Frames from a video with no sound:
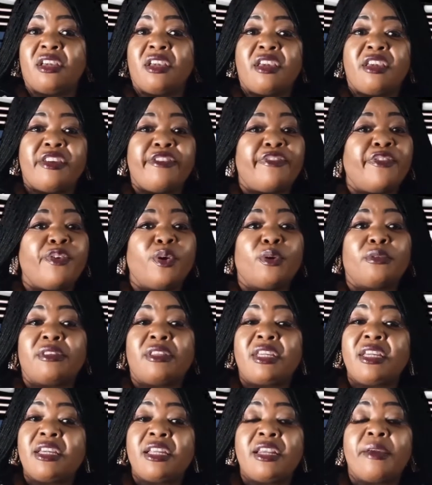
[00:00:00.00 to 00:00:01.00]
If you're
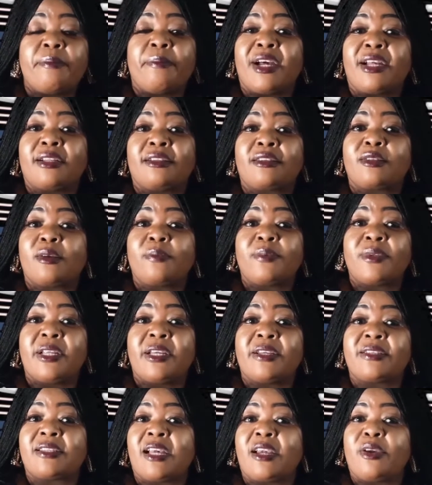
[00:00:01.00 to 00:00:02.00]
thinking about something
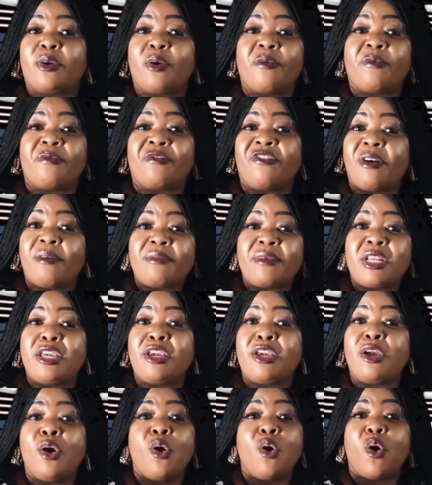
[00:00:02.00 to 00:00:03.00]
else and your
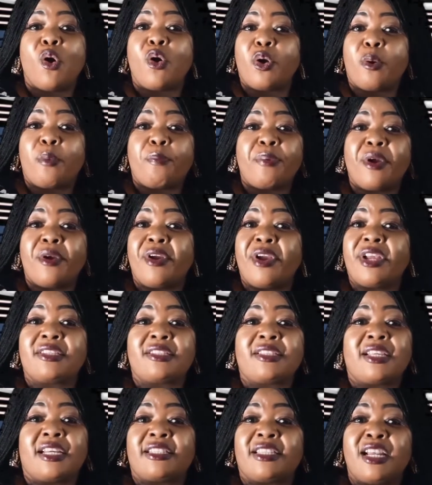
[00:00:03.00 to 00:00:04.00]
family or your
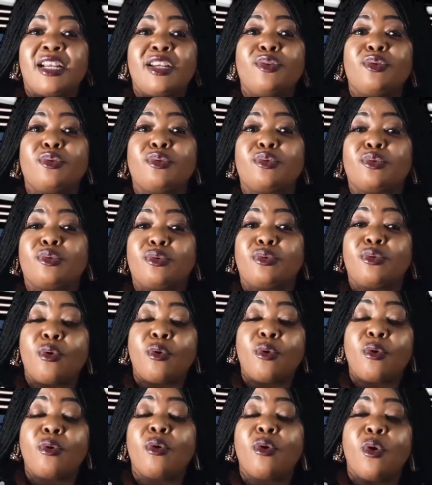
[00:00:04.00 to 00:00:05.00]
parents that are telling you to
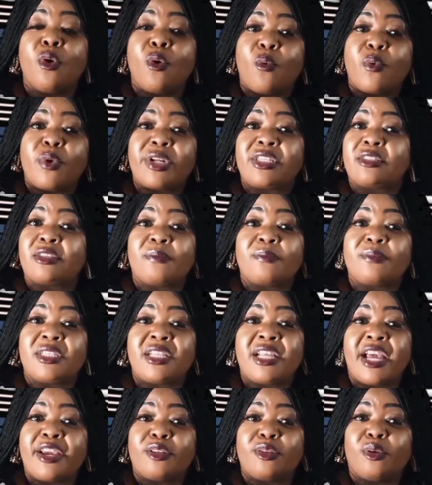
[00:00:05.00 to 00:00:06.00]
go with something
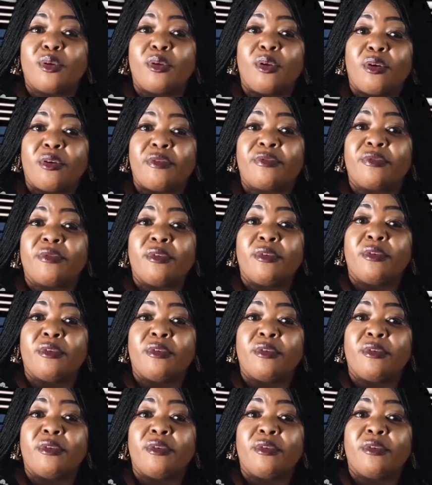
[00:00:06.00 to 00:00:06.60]
that you don't love,